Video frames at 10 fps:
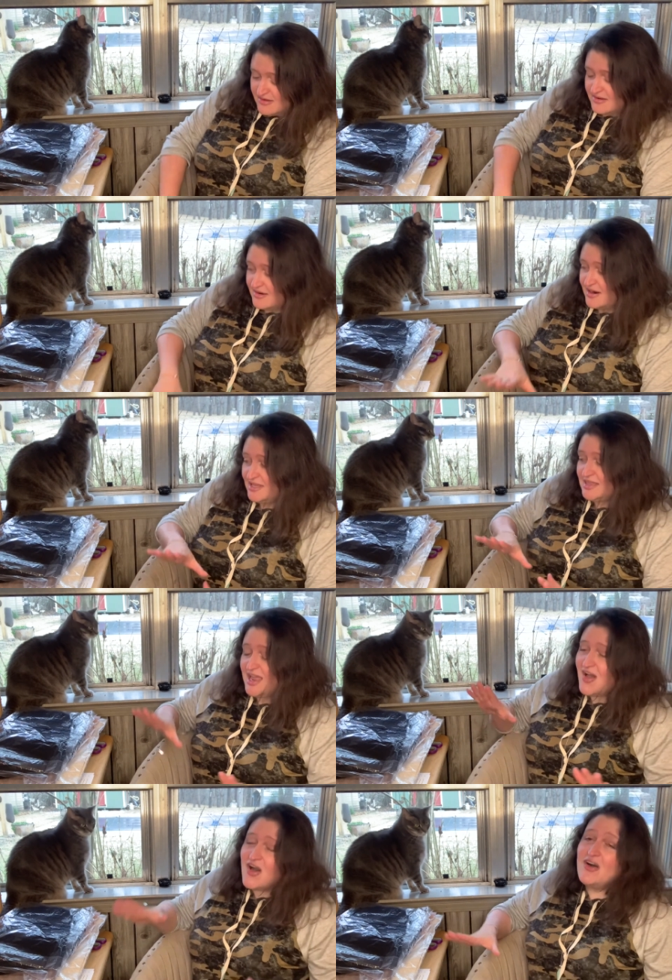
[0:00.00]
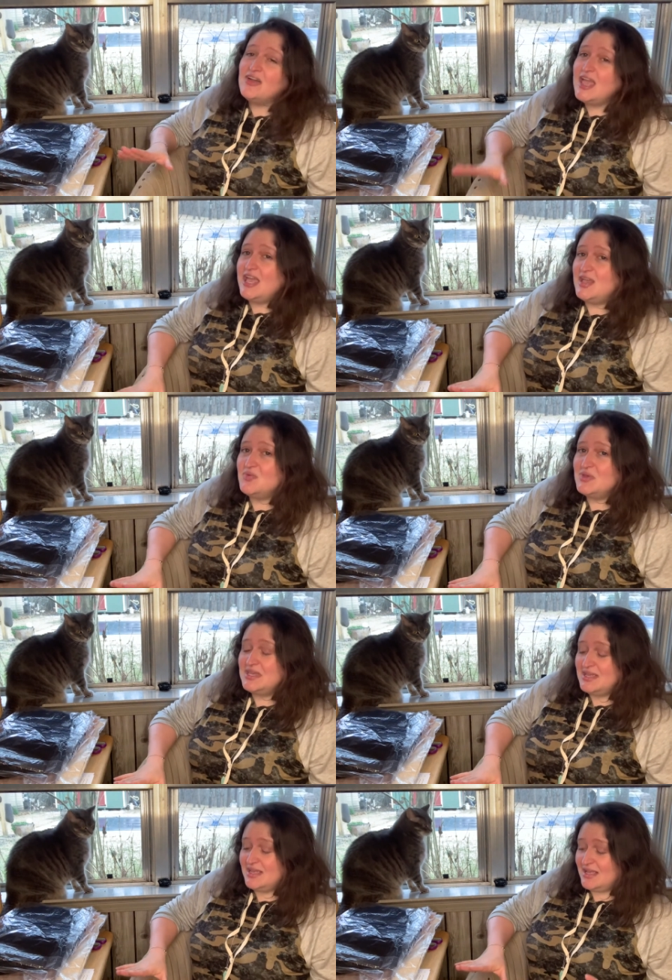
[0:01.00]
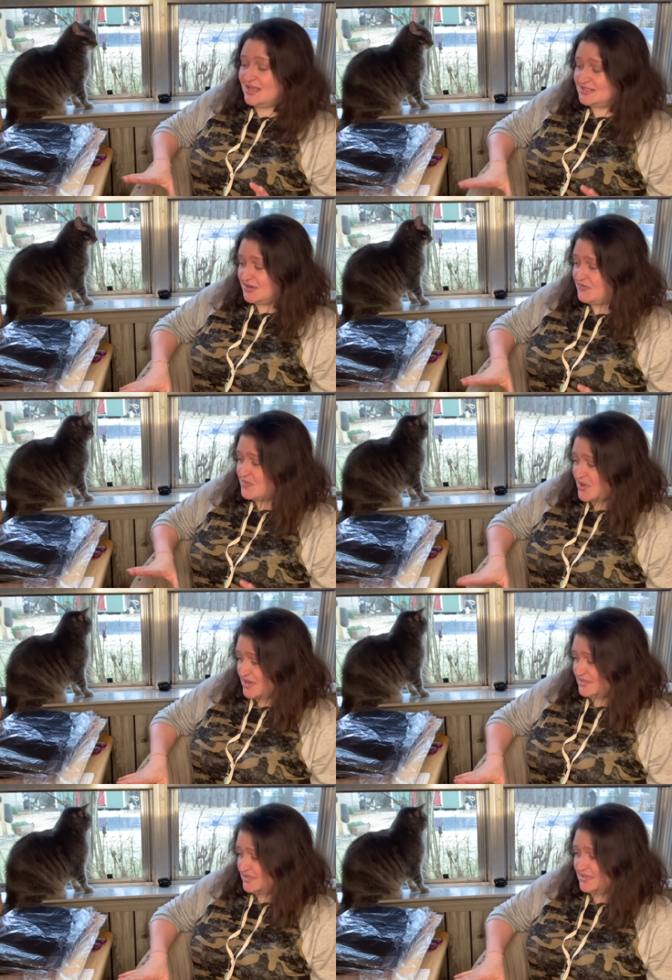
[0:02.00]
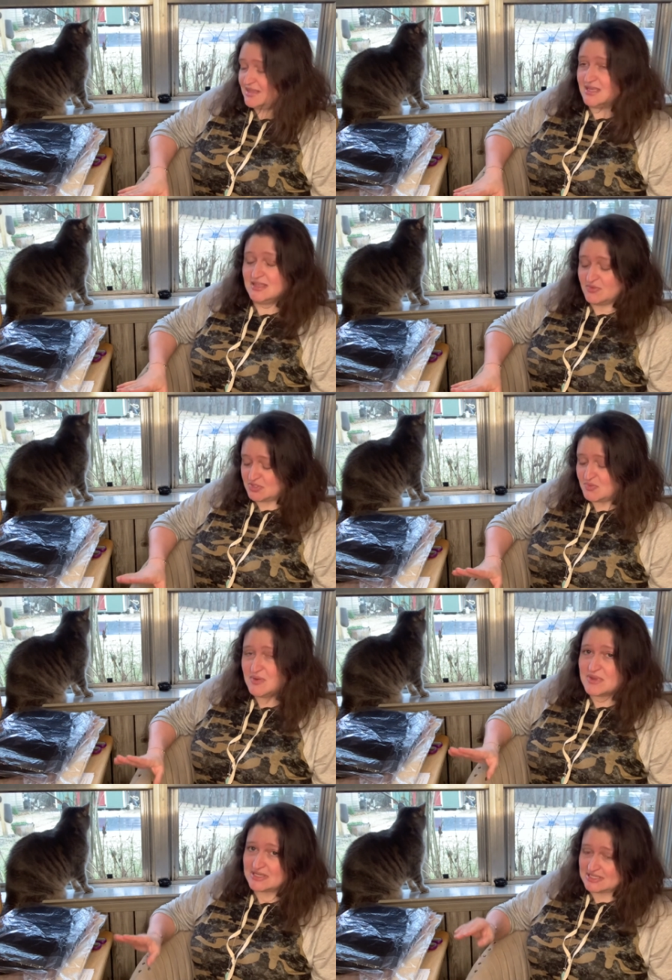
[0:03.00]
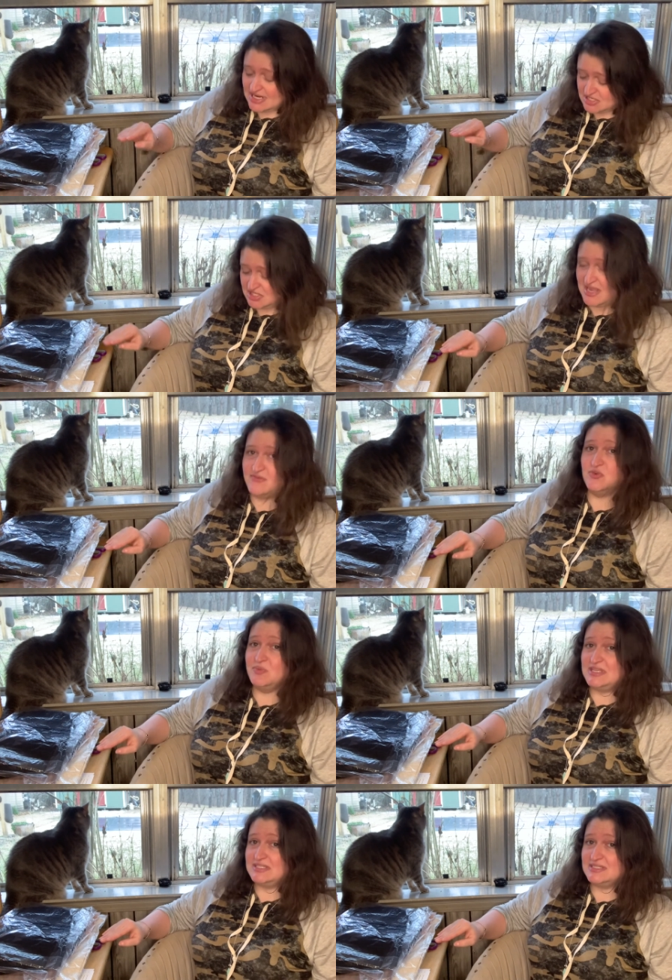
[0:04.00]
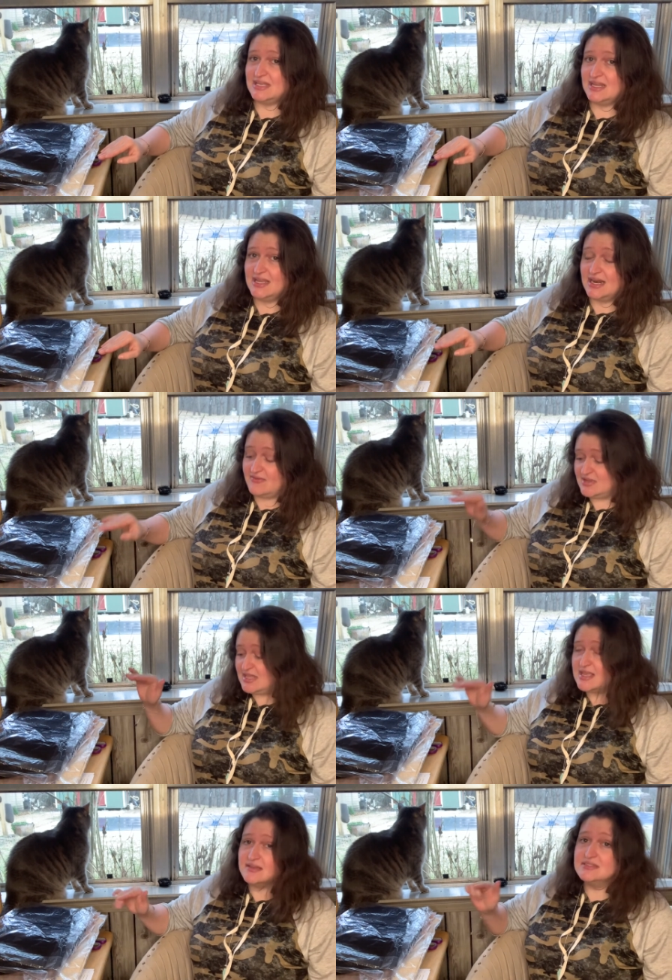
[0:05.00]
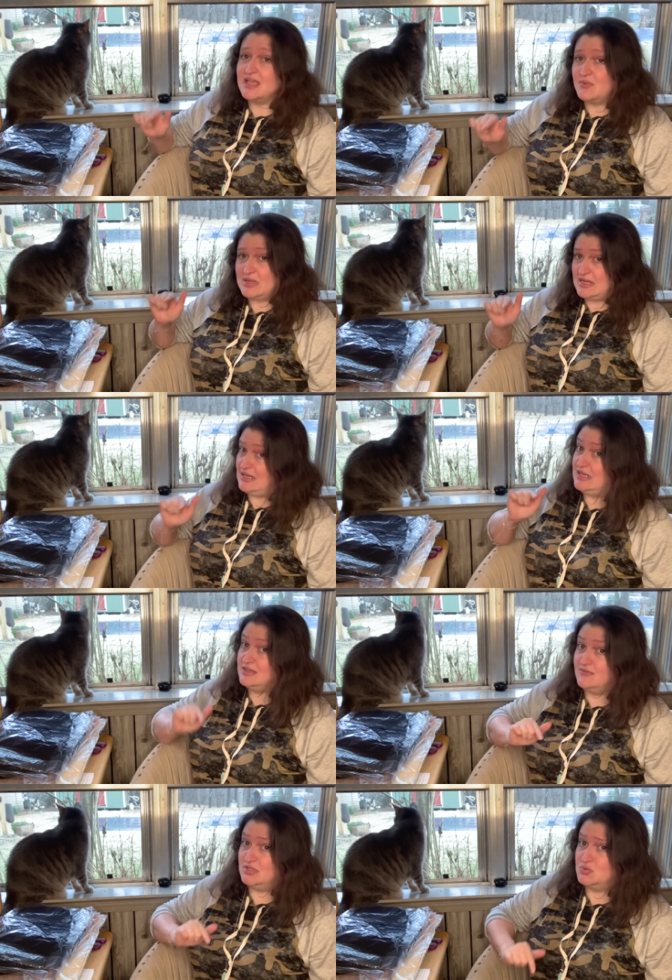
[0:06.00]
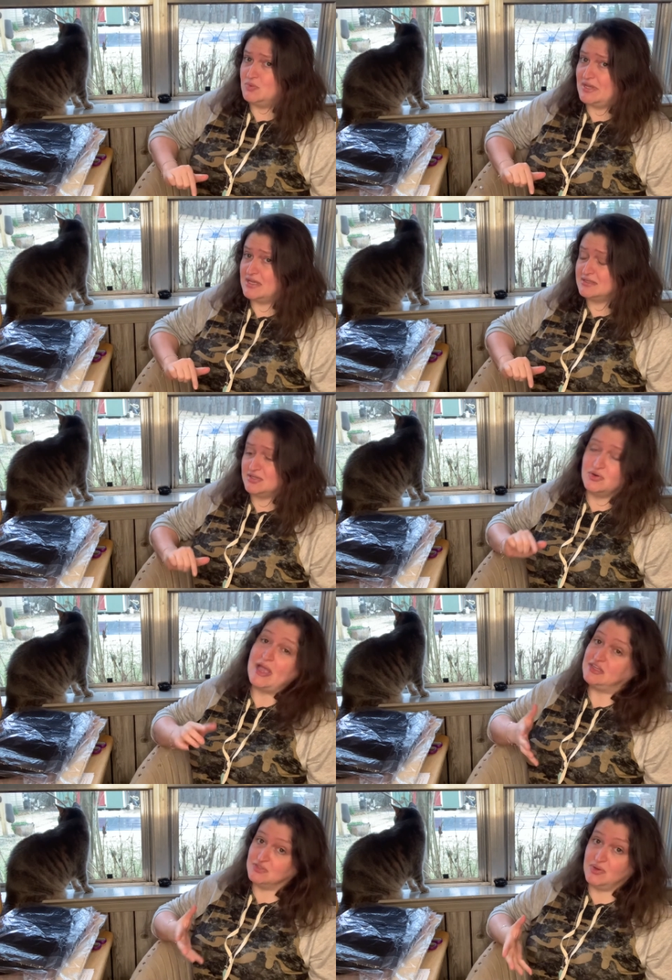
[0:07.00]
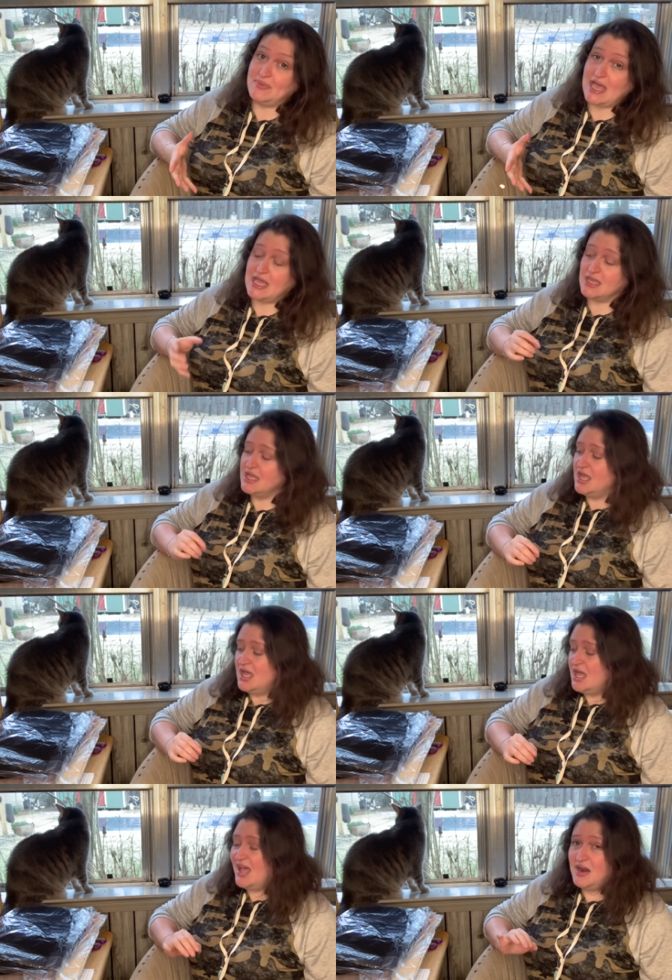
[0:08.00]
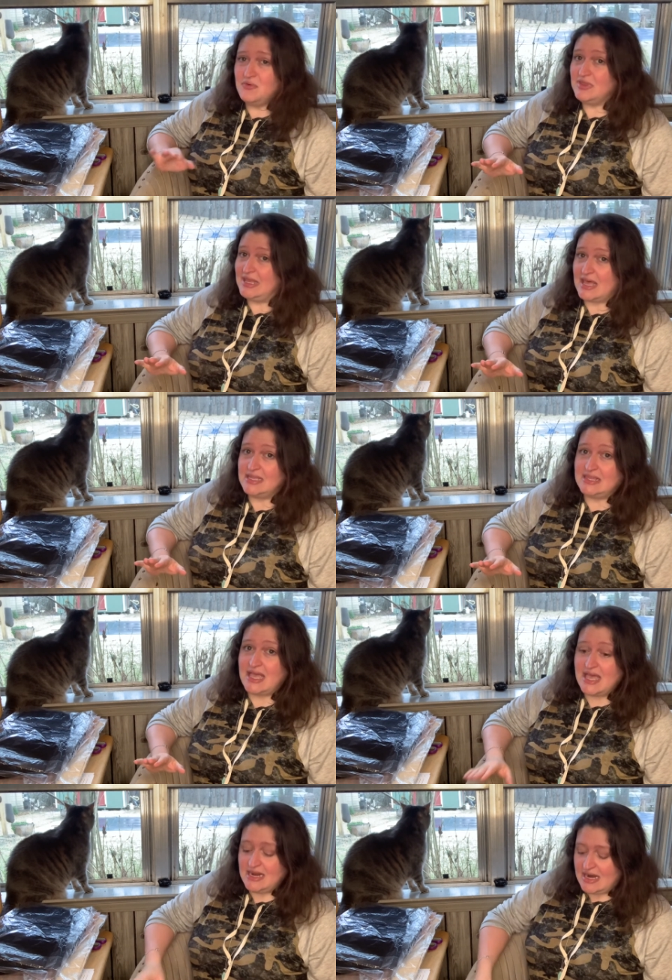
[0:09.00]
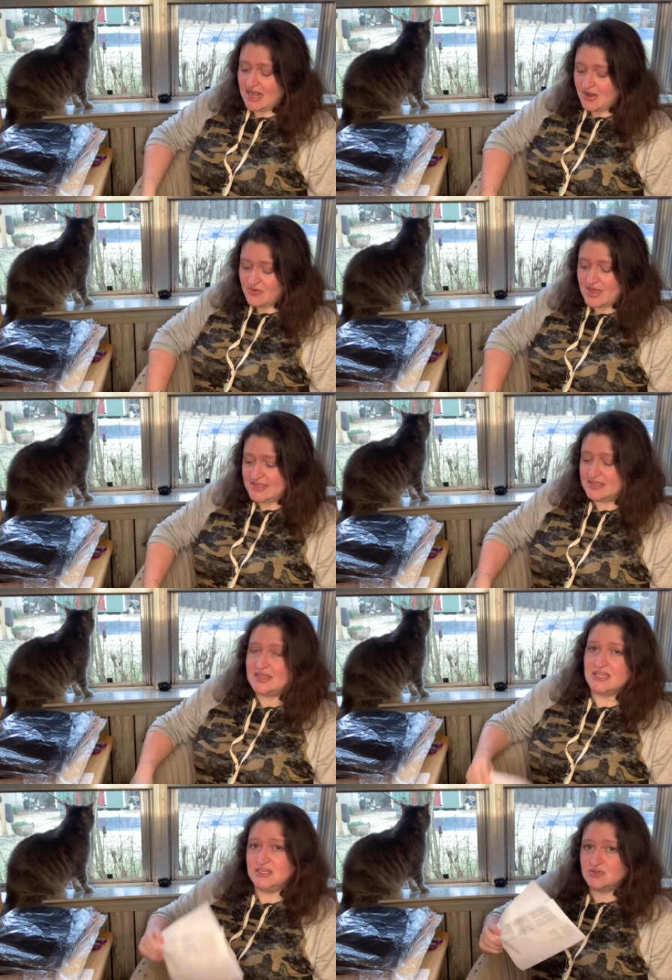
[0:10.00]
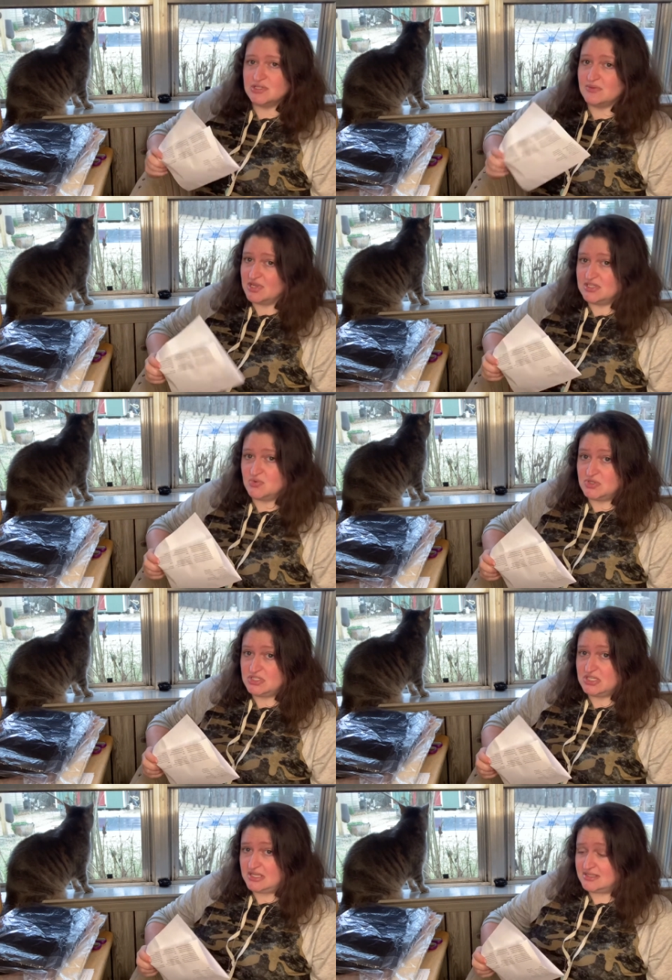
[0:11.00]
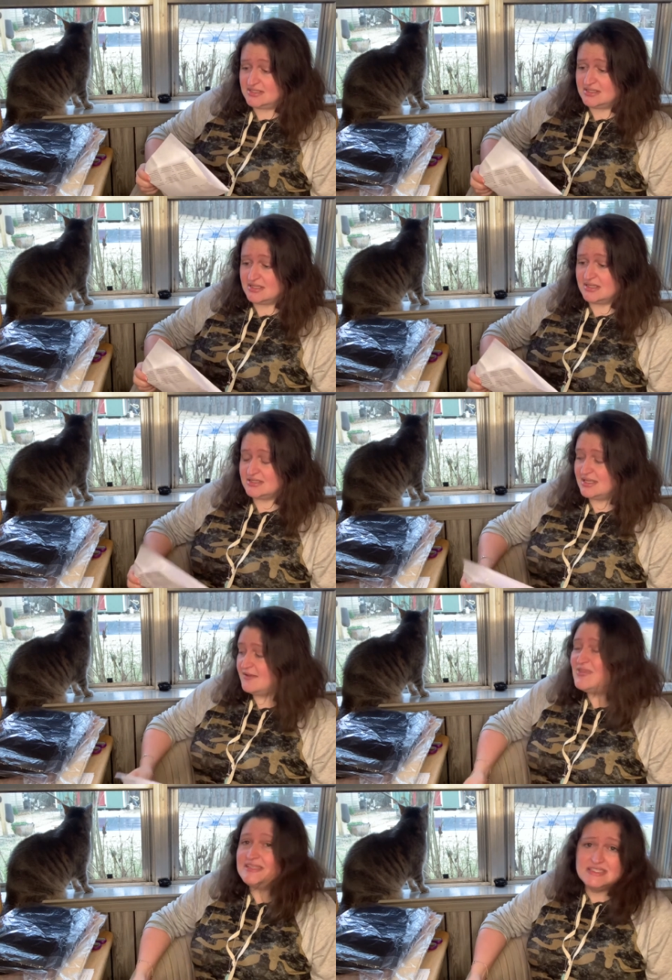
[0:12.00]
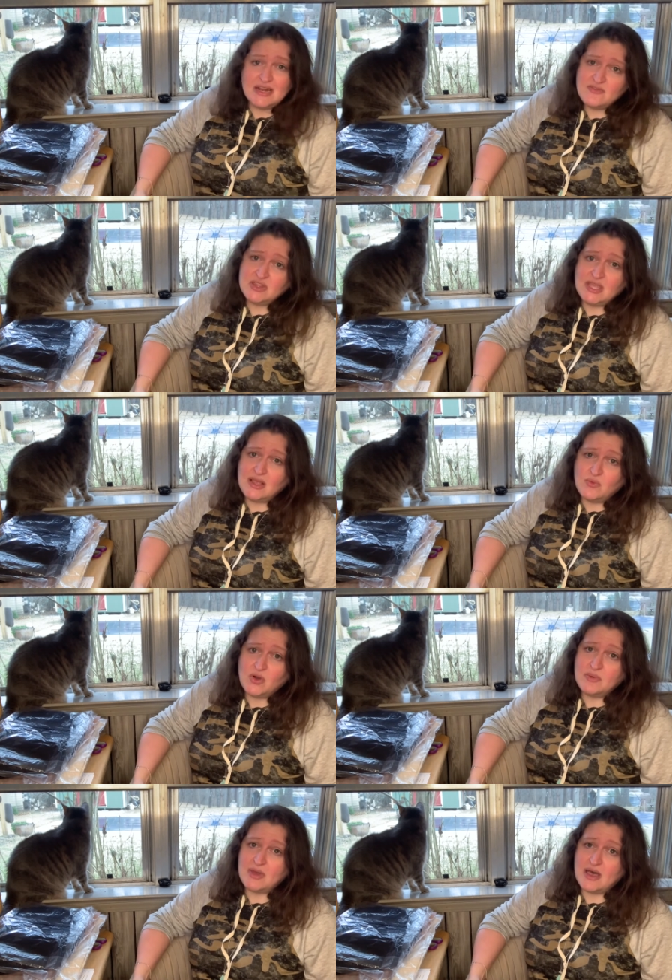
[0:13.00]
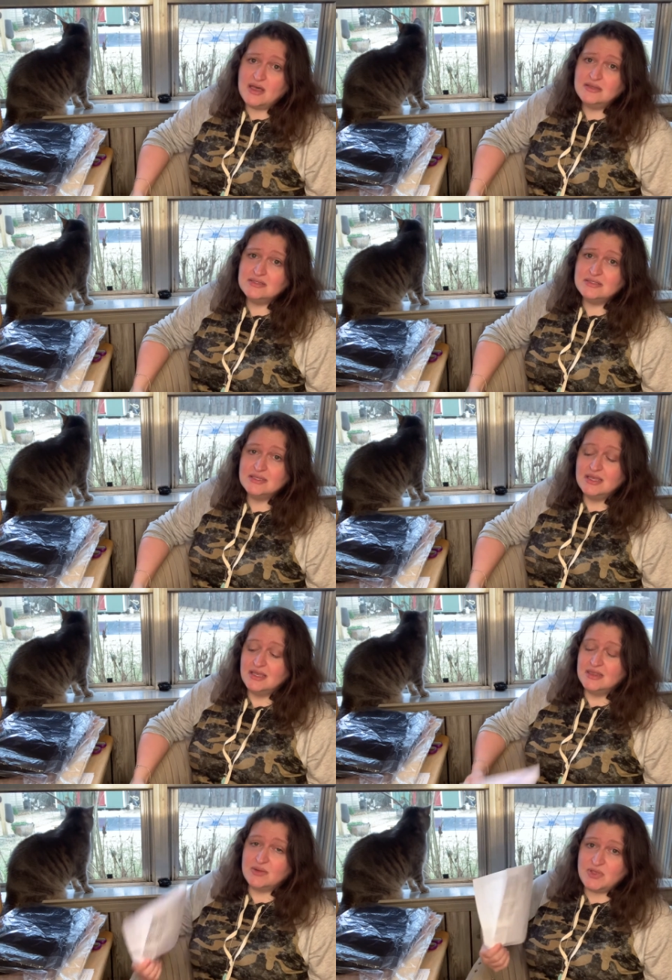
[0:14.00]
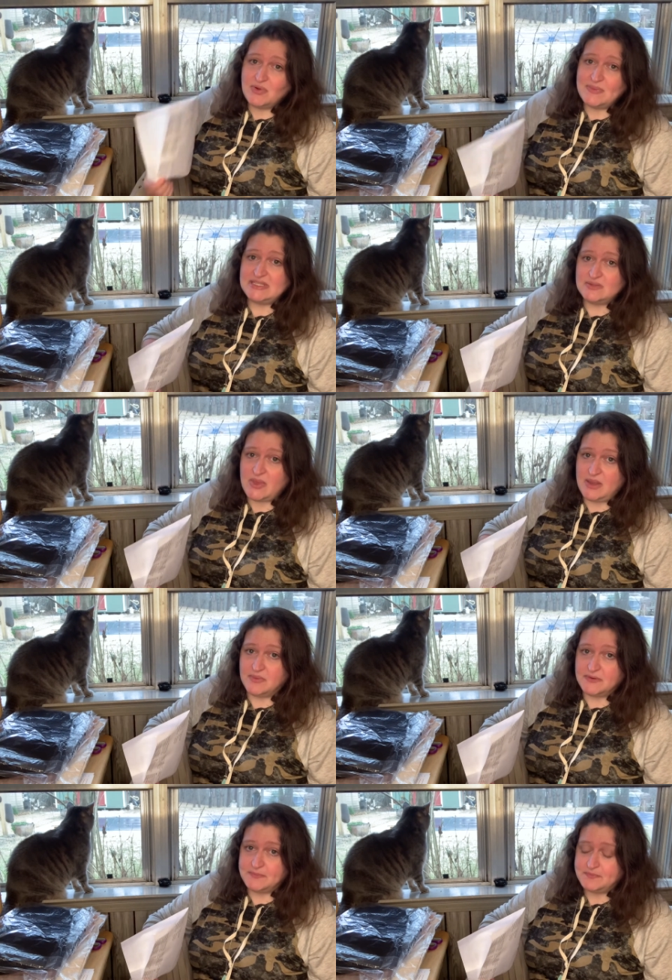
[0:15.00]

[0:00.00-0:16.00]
All right, they all came in different boxes. I think there was one box that actually had four pieces in it and everything else came in an individual box or actually bag. I don't really like that and I don't like that they use a bunch of sheets because if they sent everything in one box, there'd be one piece of paper